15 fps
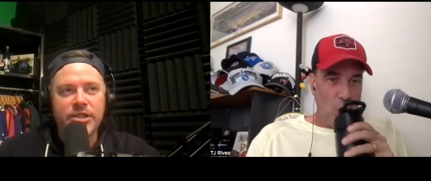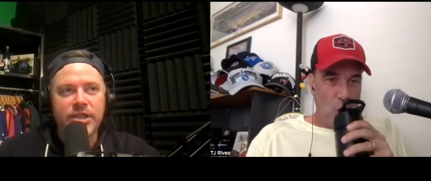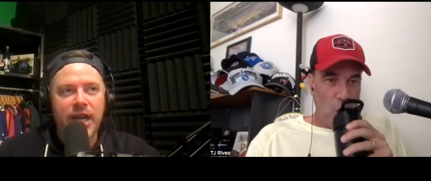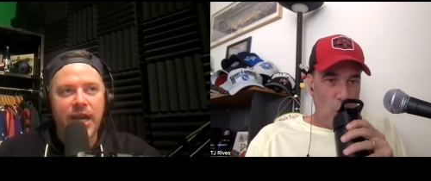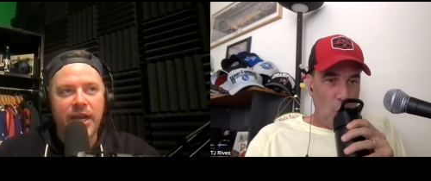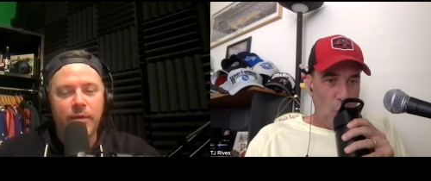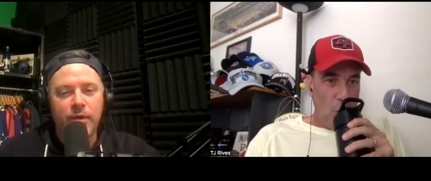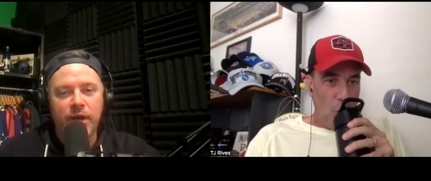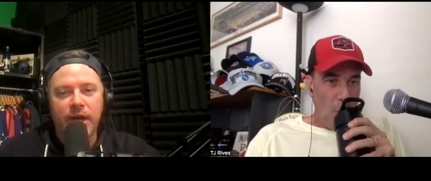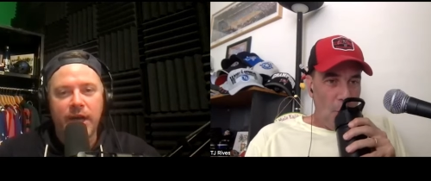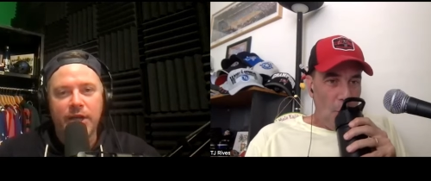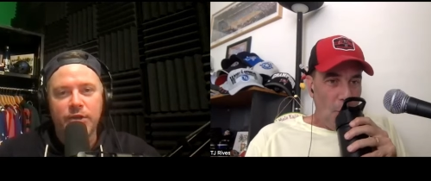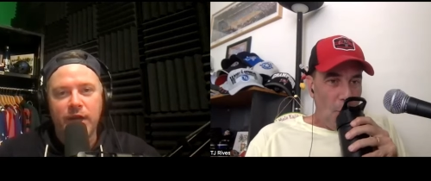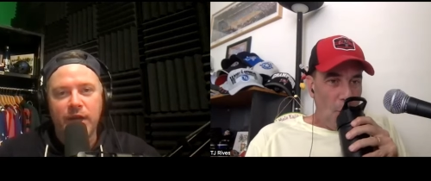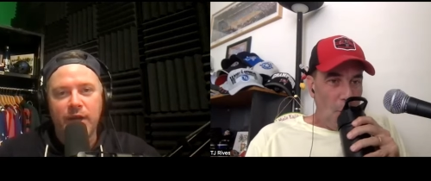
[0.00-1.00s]
Speaker 1: January. I
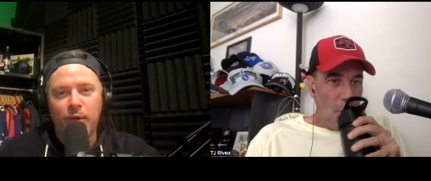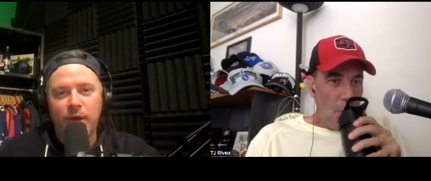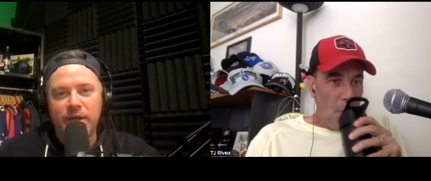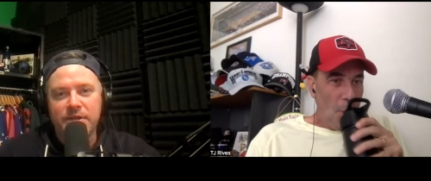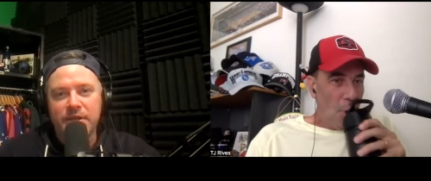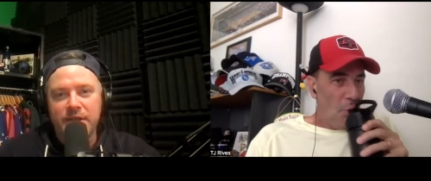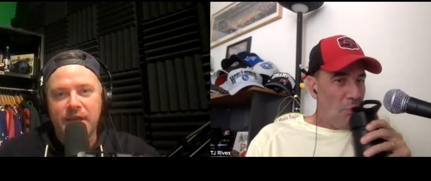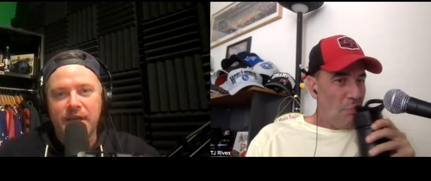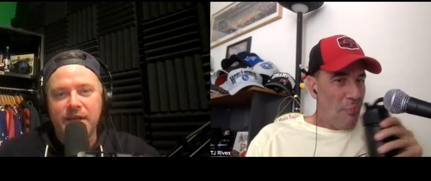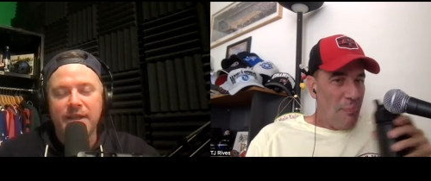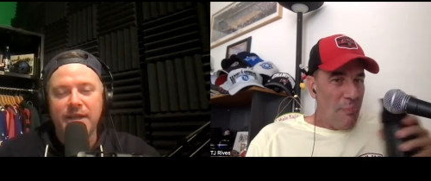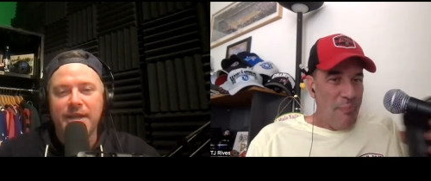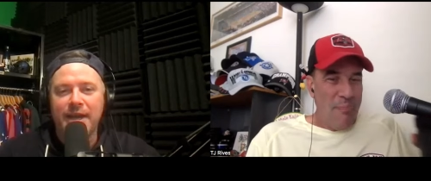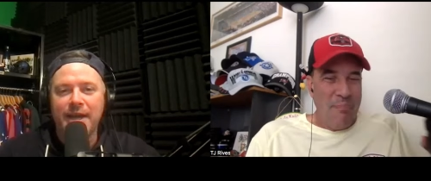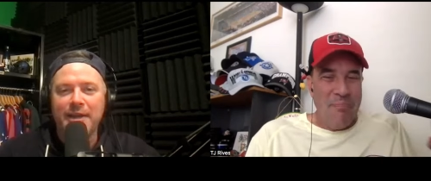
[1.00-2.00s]
try to wait to the end of the
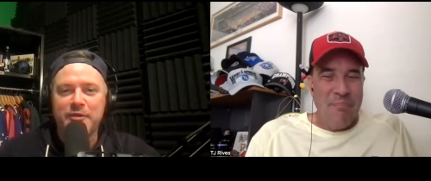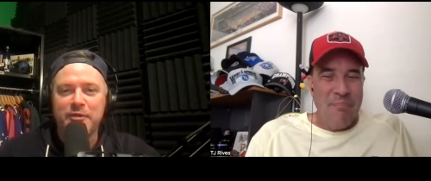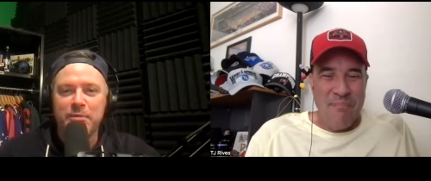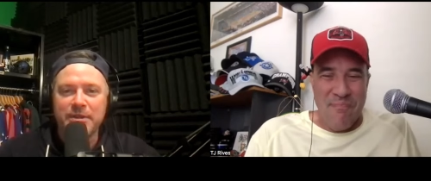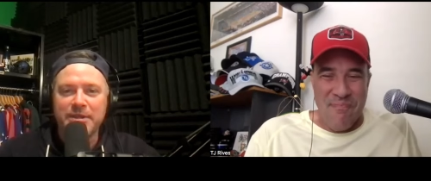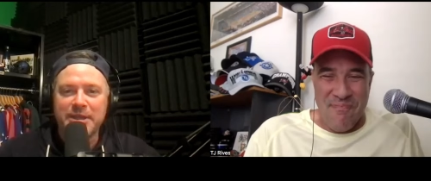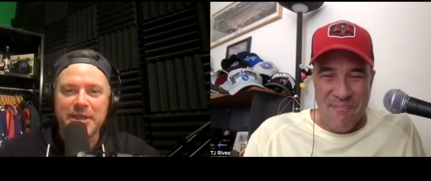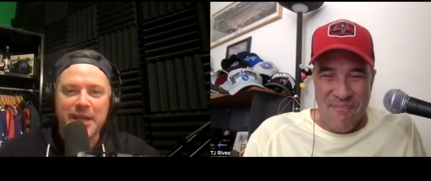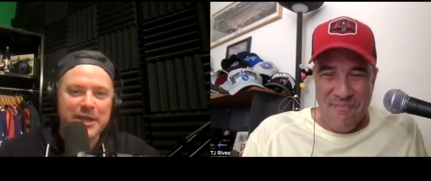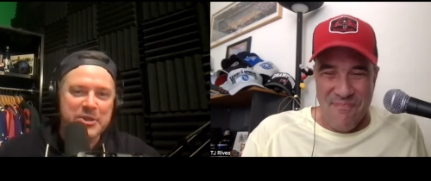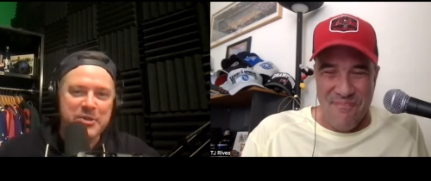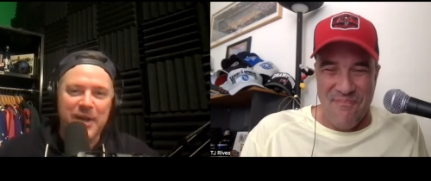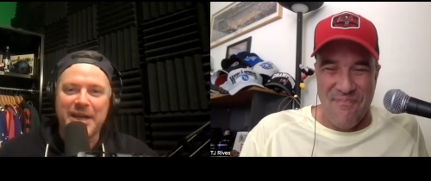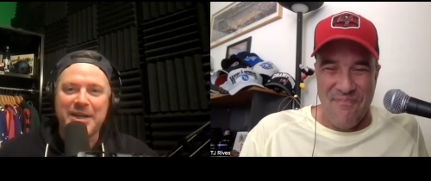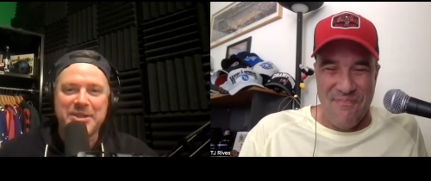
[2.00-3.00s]
college football season. I
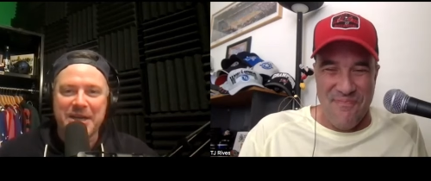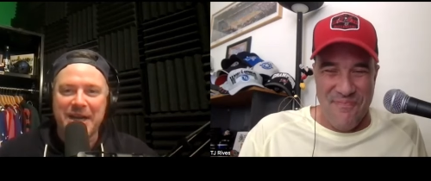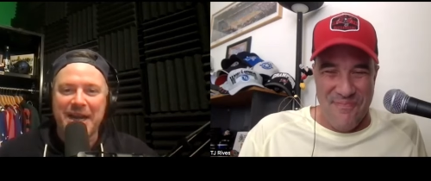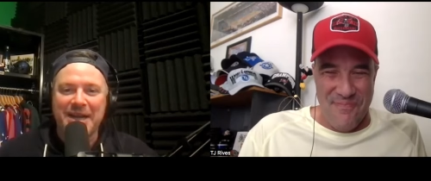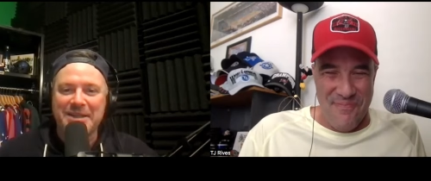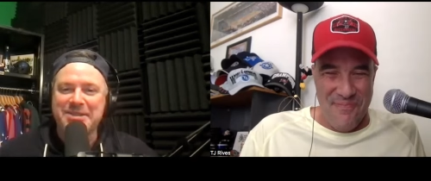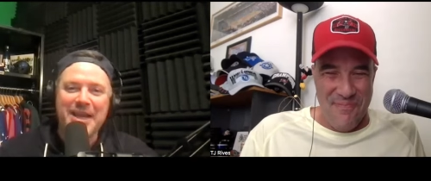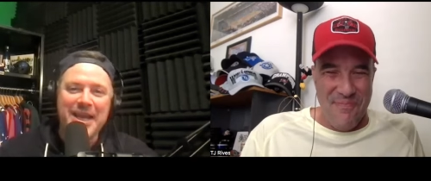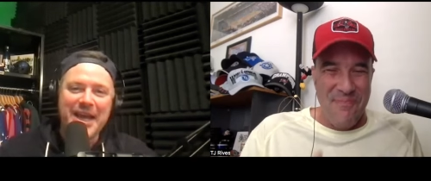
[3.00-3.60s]
strategize.